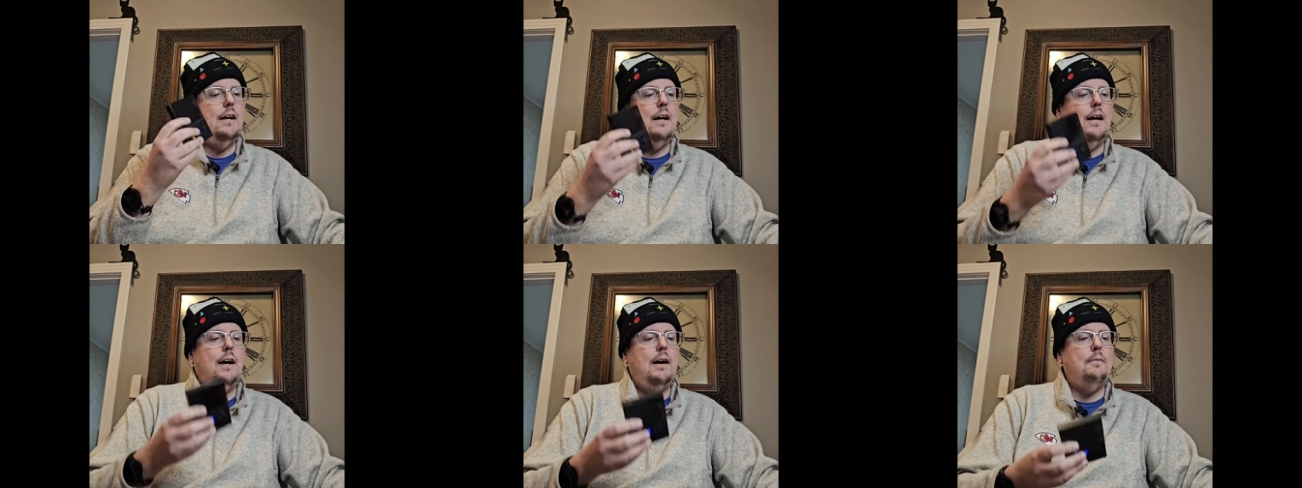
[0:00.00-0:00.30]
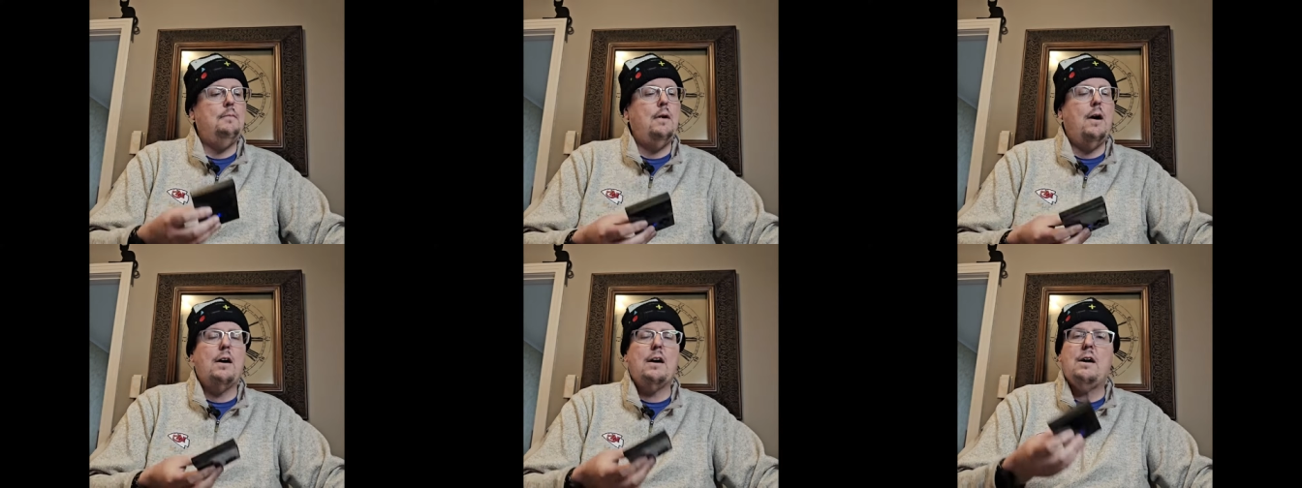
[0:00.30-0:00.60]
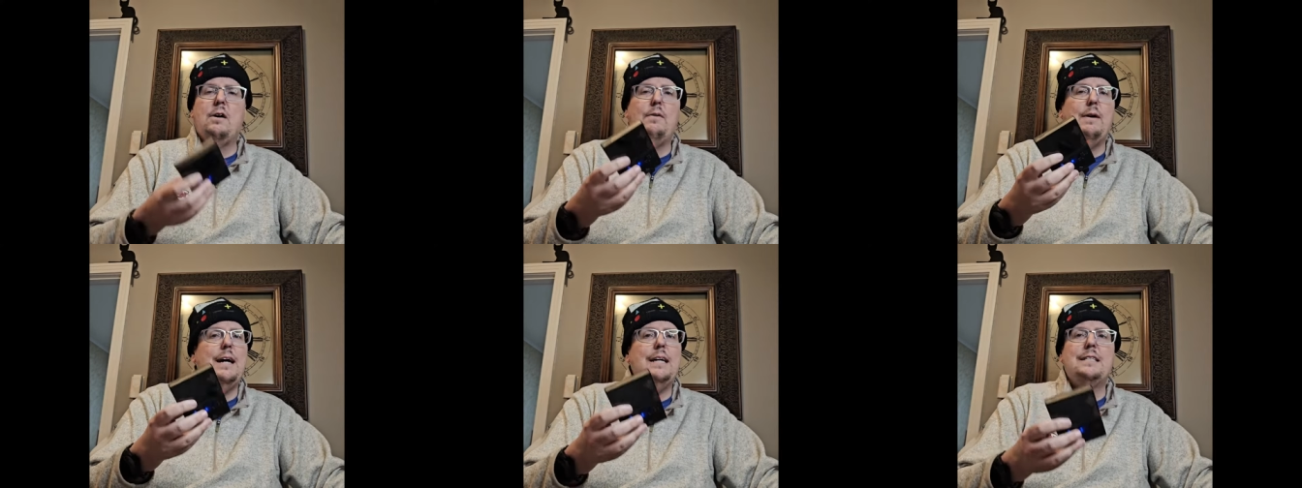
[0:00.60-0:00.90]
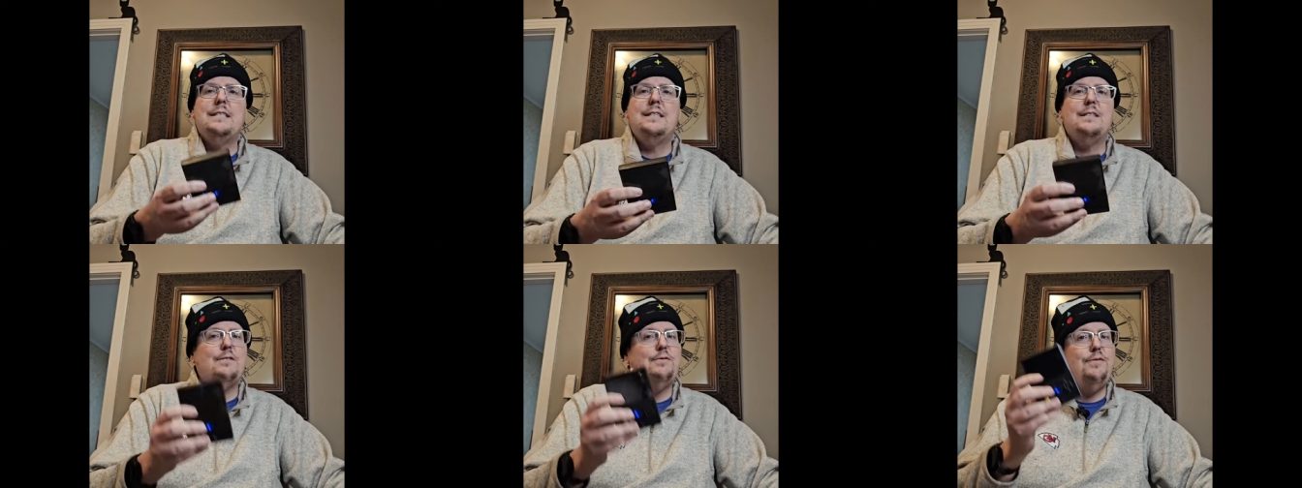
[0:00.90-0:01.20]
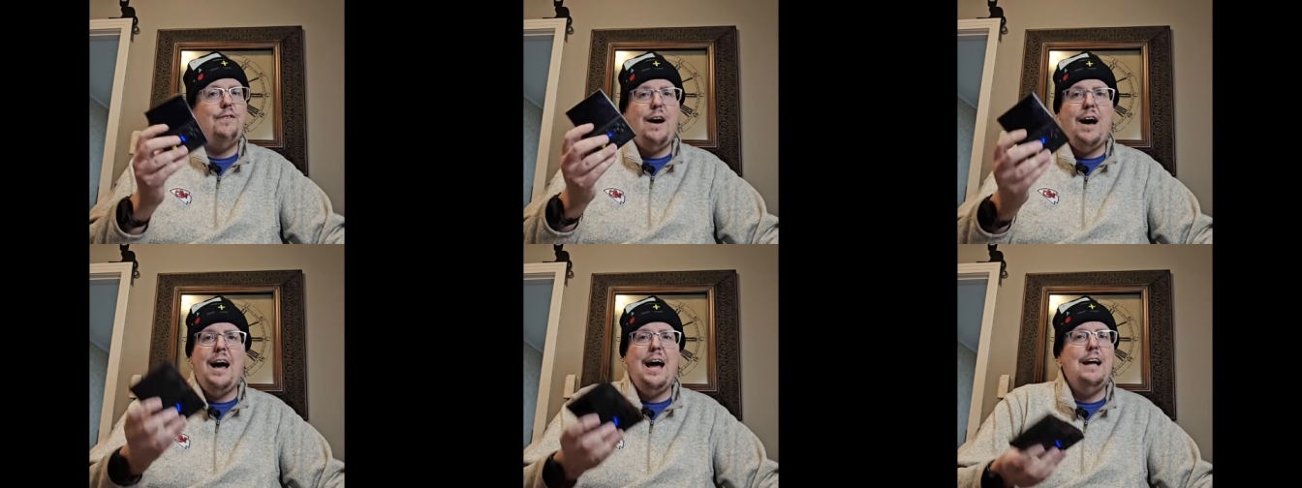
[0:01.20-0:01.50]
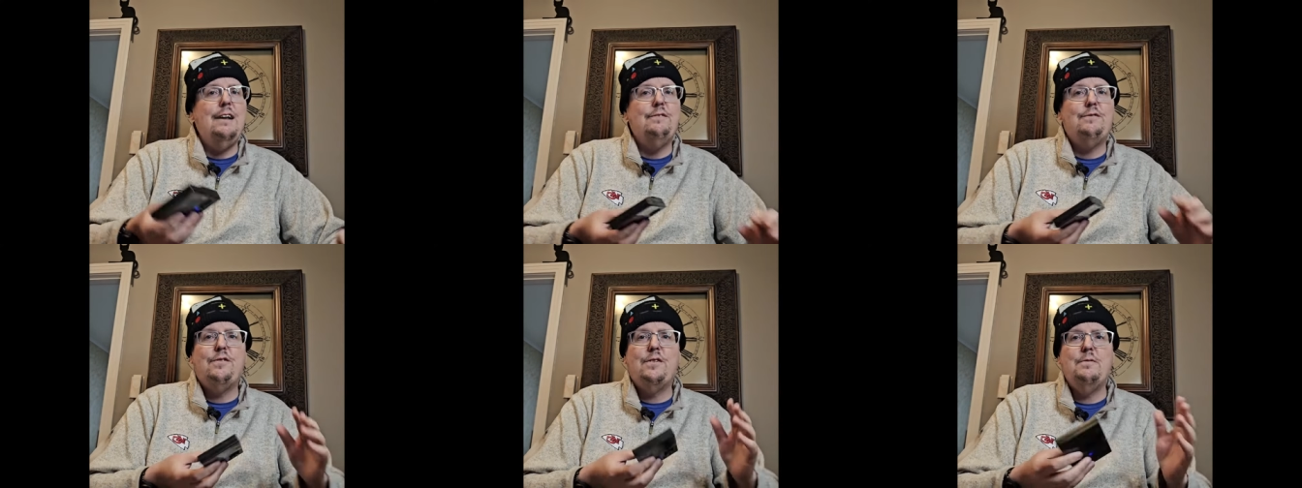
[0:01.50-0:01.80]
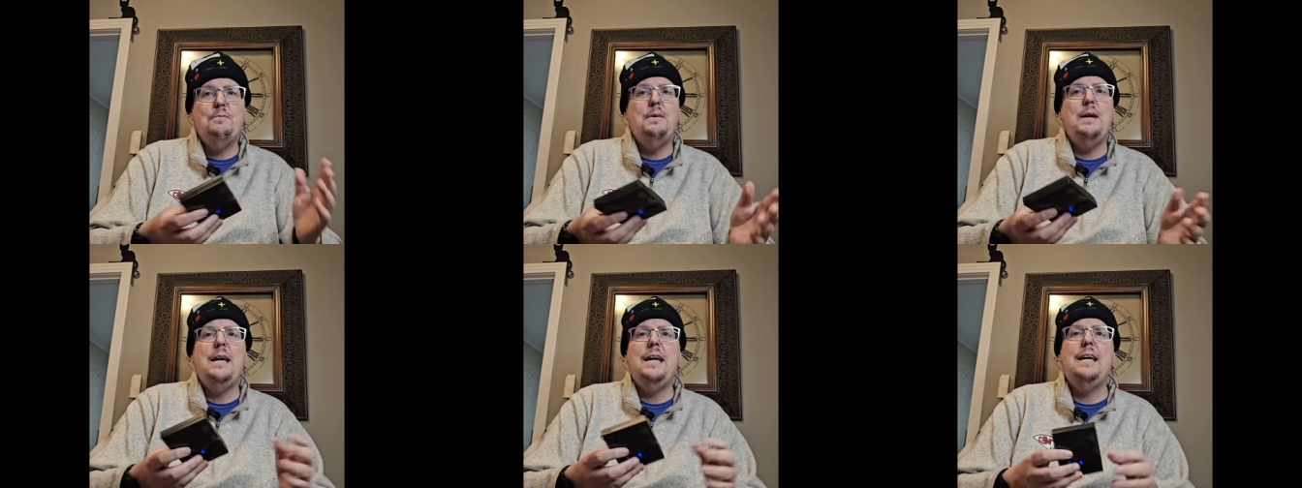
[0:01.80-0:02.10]
ArkOS is fine
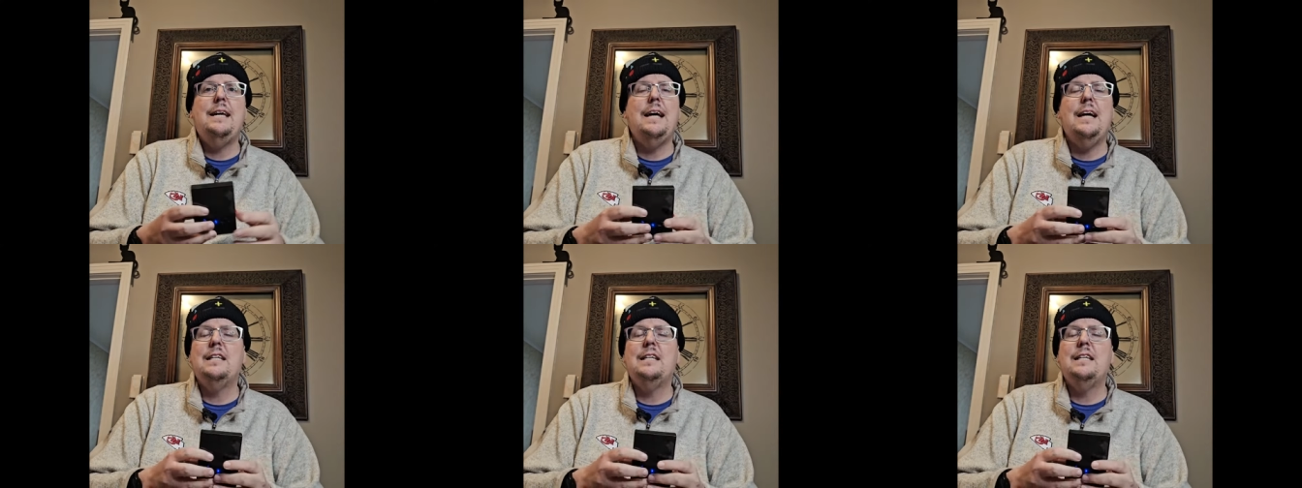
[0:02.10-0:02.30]
for me.